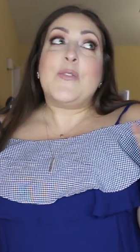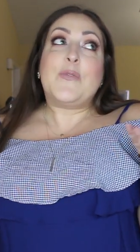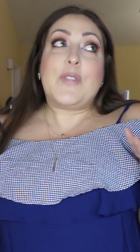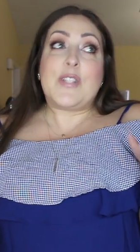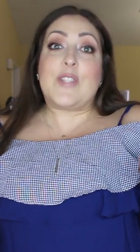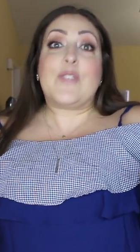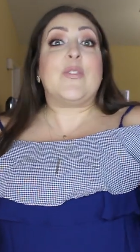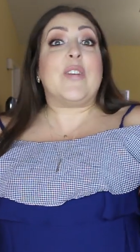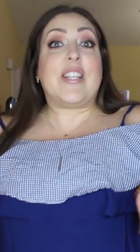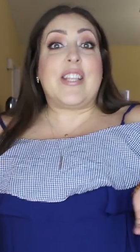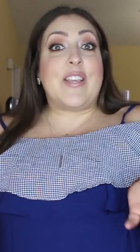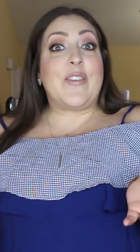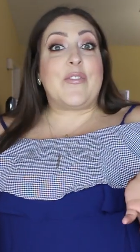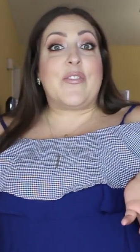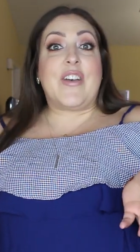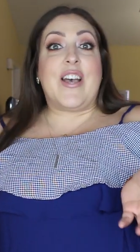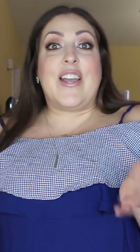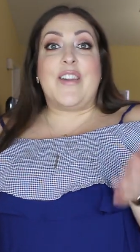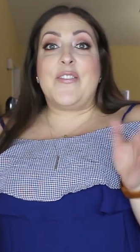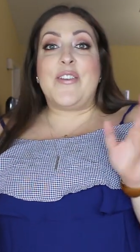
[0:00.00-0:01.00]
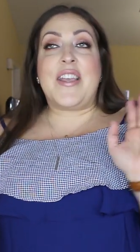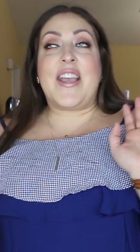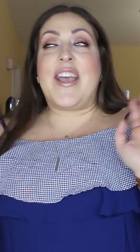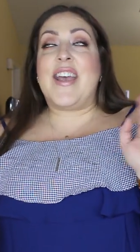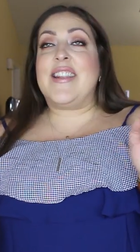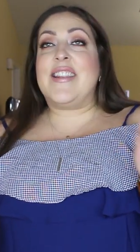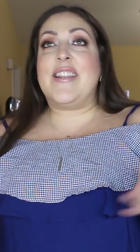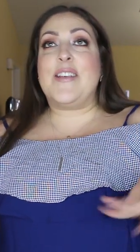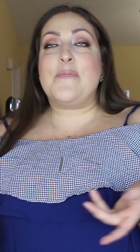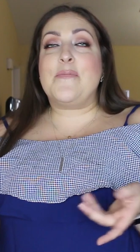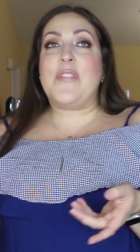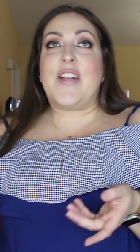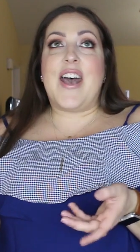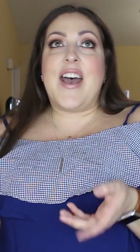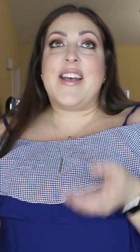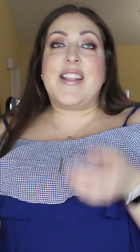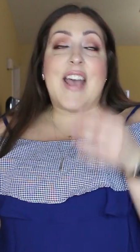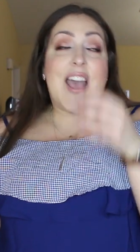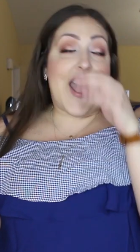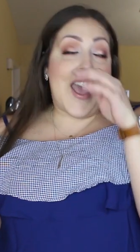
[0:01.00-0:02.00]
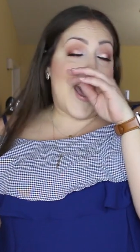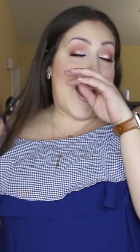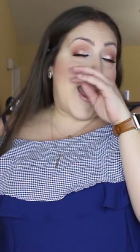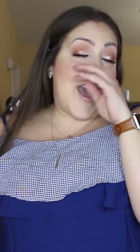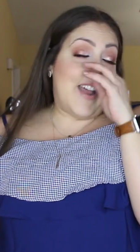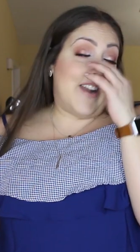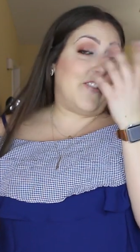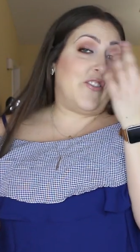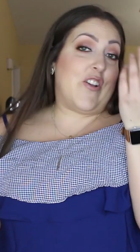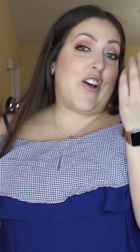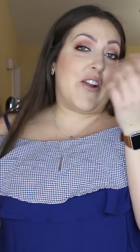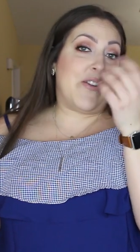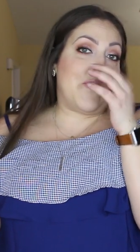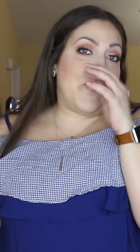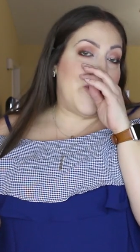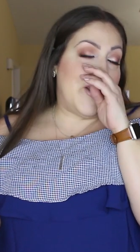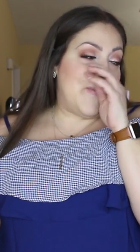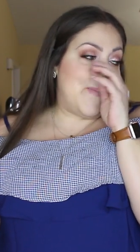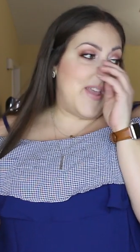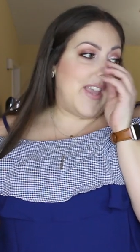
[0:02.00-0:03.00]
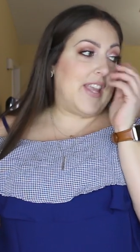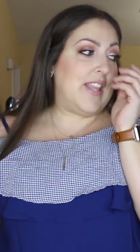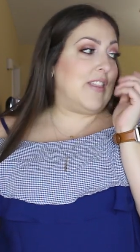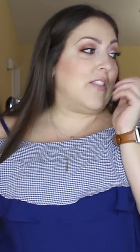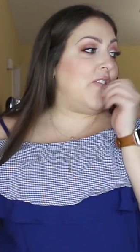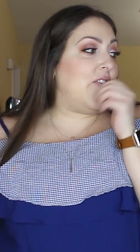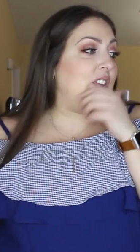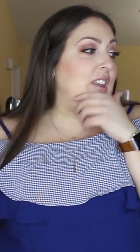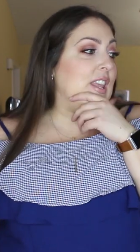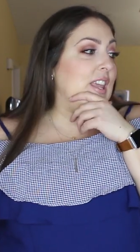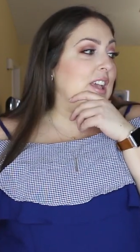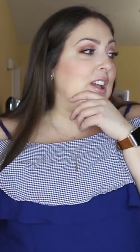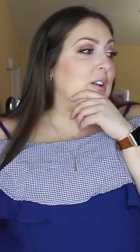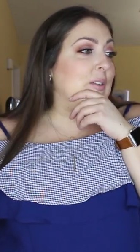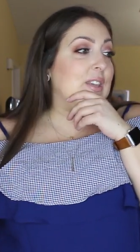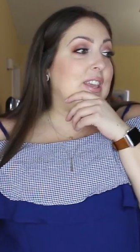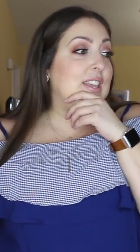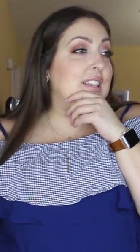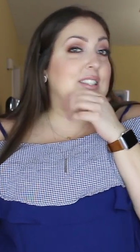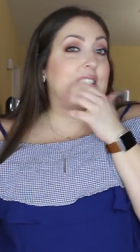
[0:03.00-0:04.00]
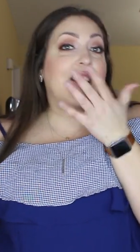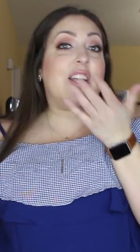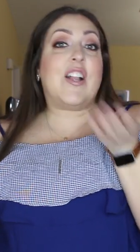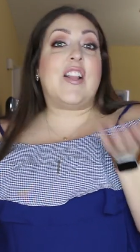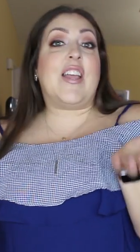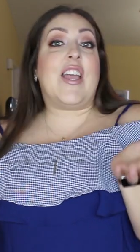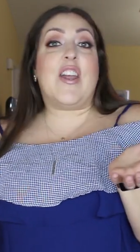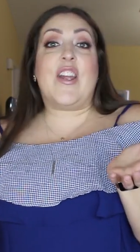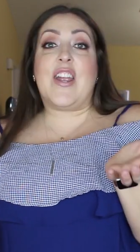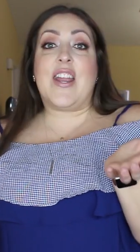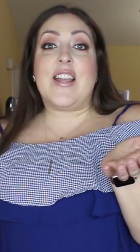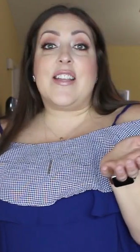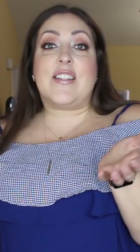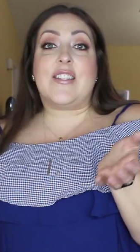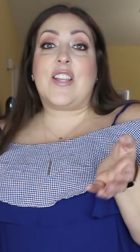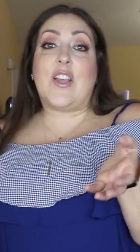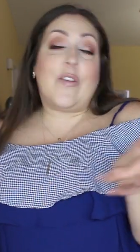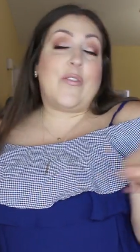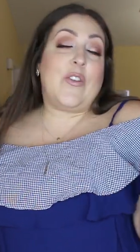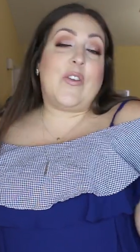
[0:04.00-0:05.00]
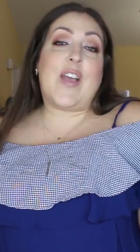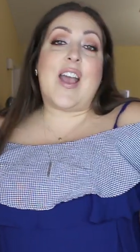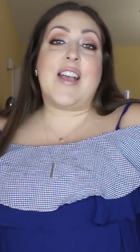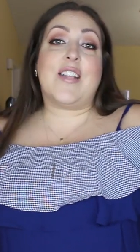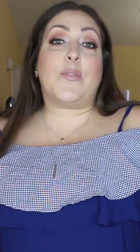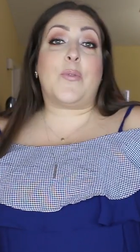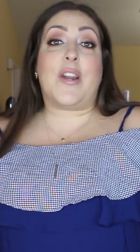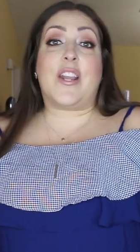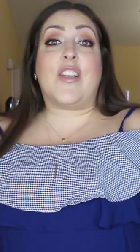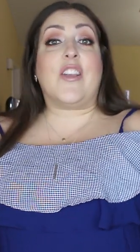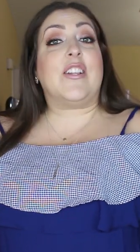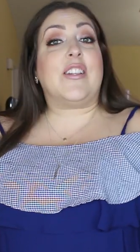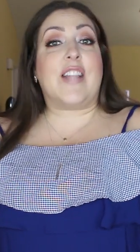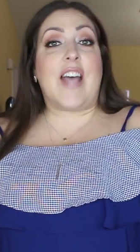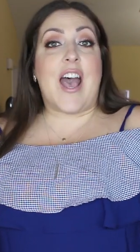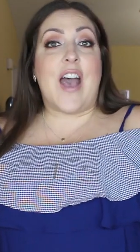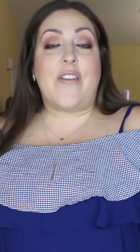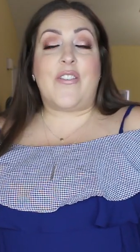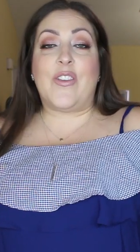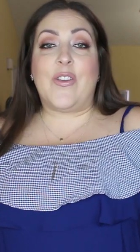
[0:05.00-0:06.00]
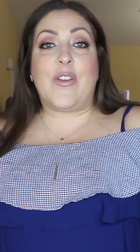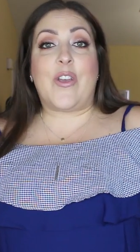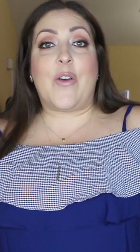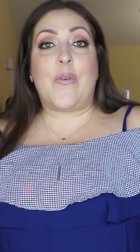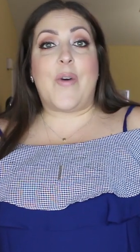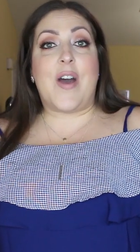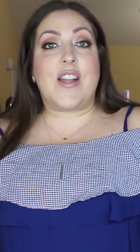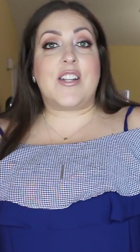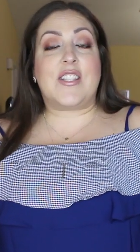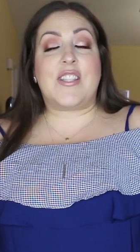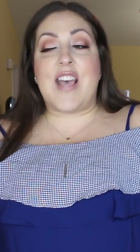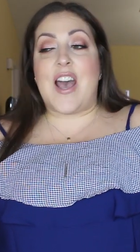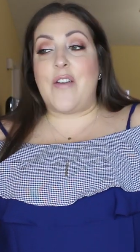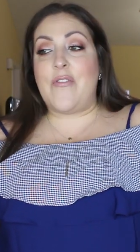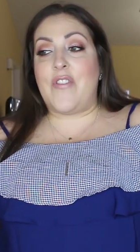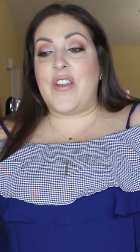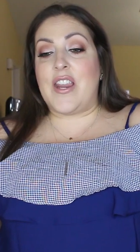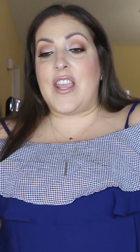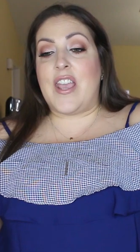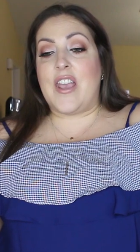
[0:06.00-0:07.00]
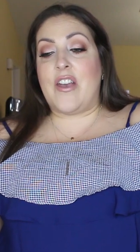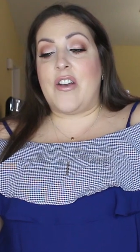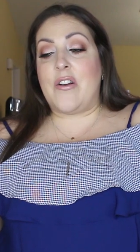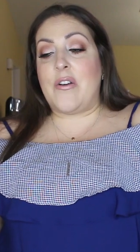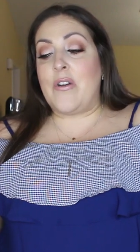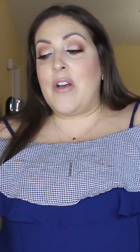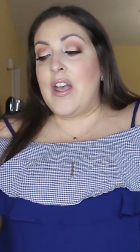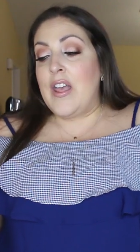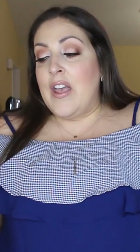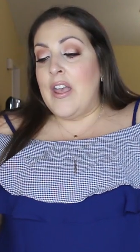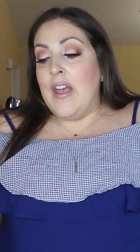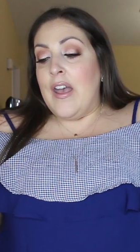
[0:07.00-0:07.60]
was really fun. We had a blast. I had a lot of fun making the video. He's hilarious, so if you guys want a good laugh, you can go watch that video.